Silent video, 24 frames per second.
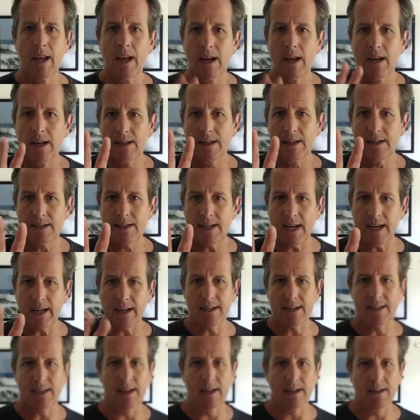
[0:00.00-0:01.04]
Second
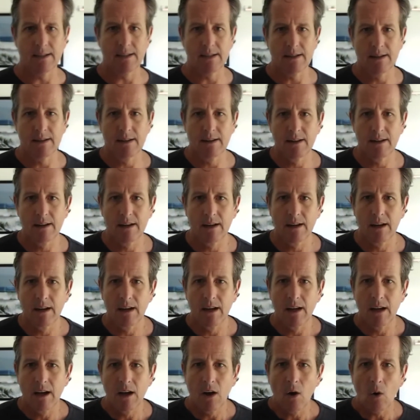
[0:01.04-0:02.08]
sentence.
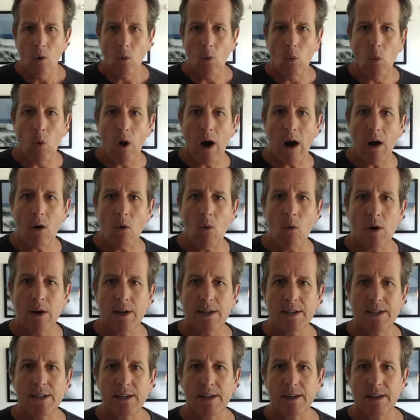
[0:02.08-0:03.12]
What
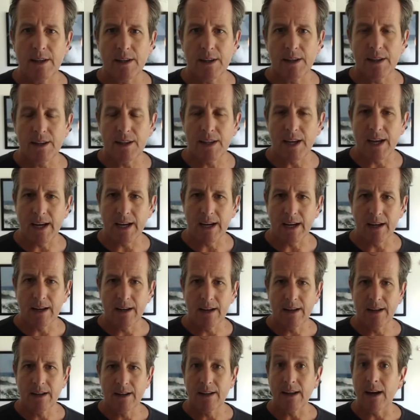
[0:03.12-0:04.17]
was the
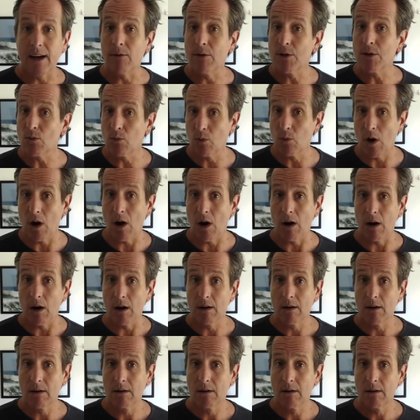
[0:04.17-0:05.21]
thing that was wrong?
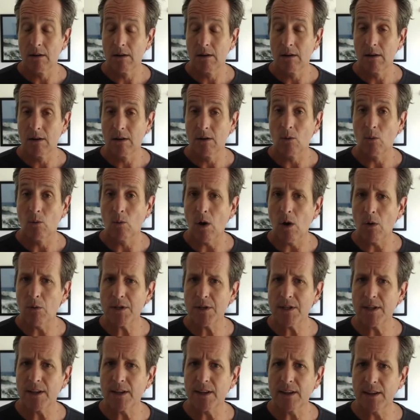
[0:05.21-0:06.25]
What
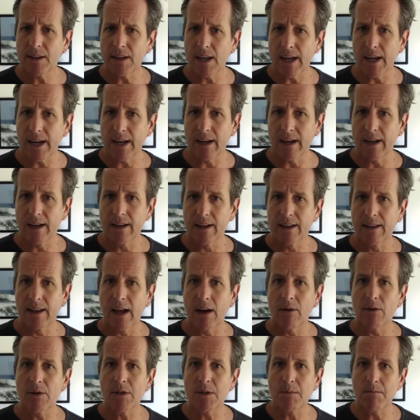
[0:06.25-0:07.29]
was the thing that
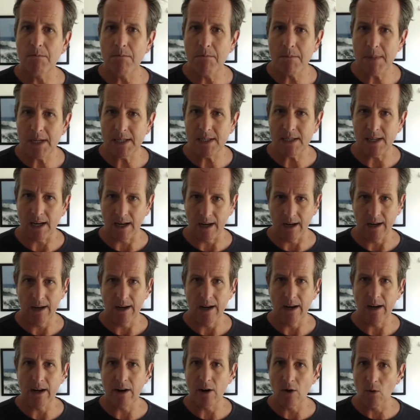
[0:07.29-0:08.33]
was missing
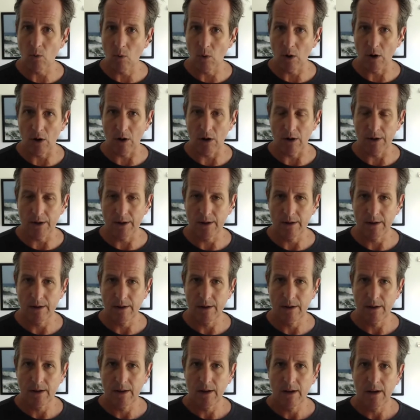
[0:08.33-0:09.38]
in your world
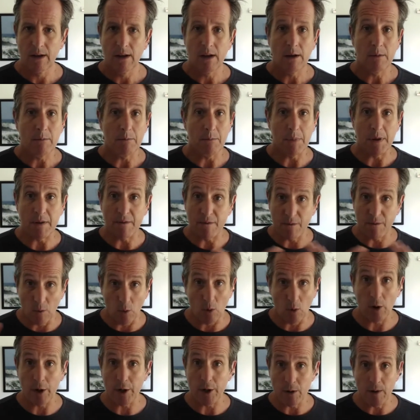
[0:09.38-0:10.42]

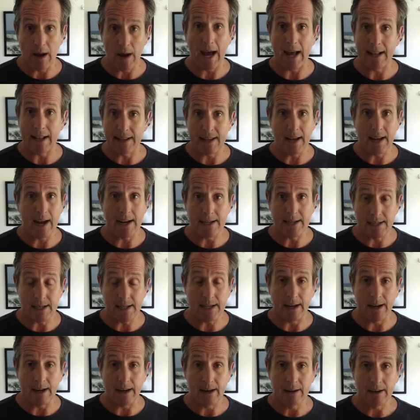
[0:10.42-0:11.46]
before you had the
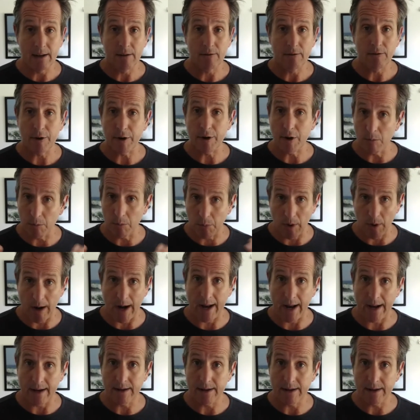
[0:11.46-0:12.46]
idea for your brand,